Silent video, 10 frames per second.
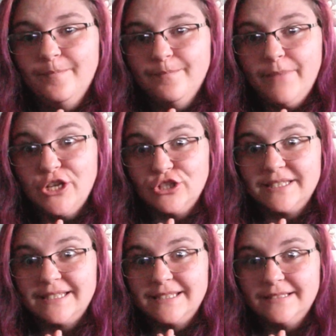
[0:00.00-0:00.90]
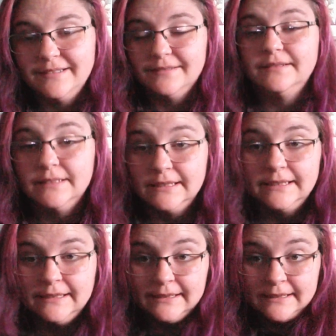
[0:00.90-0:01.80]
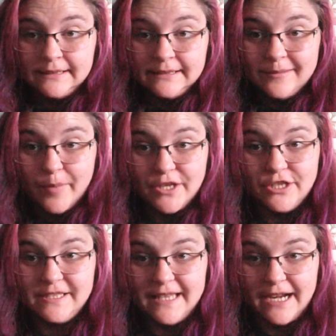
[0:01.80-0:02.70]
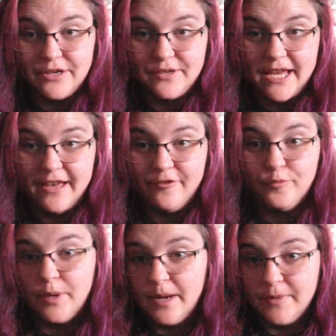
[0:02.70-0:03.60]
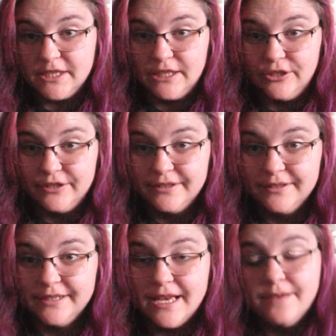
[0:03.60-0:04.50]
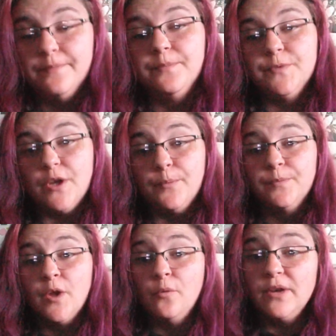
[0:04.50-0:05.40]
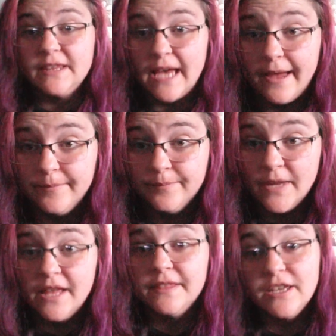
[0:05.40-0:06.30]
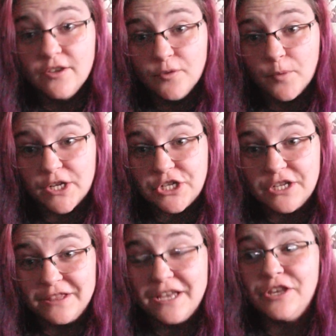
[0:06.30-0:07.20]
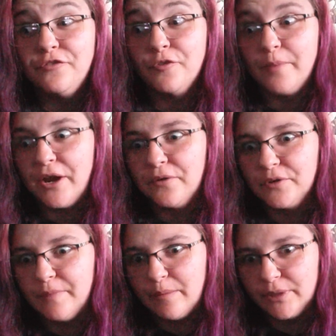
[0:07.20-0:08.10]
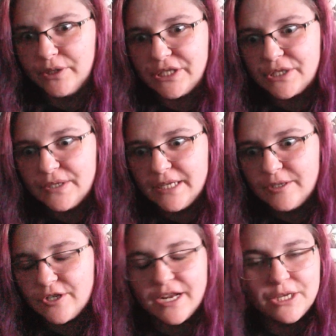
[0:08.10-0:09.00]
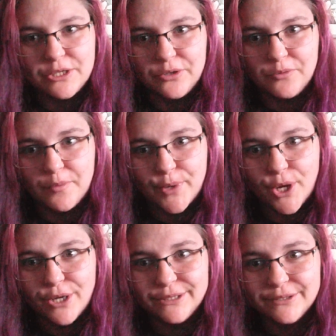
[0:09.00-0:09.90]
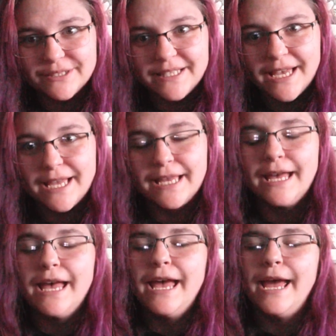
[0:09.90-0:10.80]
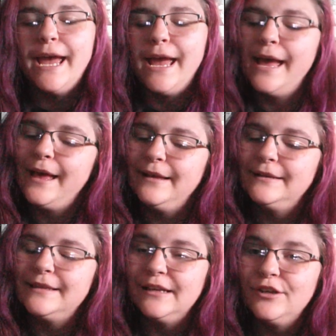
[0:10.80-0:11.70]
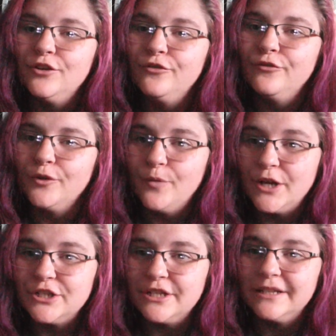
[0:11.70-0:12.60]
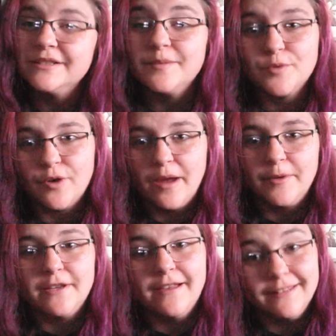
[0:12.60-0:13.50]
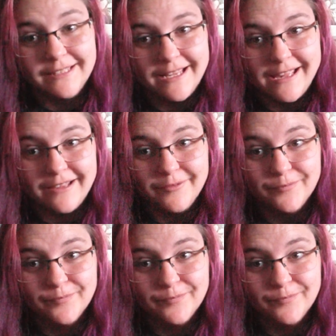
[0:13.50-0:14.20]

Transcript: Patience. Patience that I don't have, but I must learn. So with that, thank you for watching. Thank you for bearing with my blurry screen, trying to show you what my garden looks like. And thank you for watching, subscribing, and liking.